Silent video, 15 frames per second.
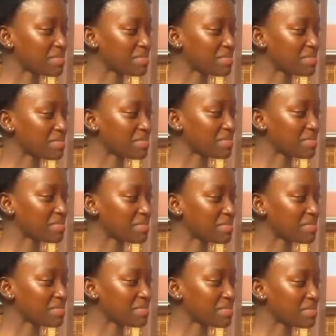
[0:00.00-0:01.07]

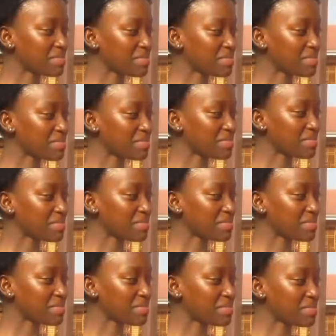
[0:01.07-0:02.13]

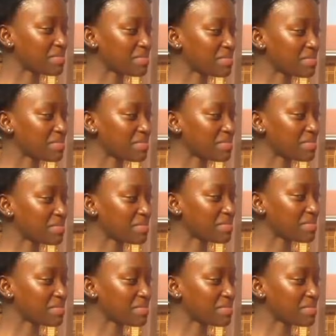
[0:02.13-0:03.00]
The person shown says nothing.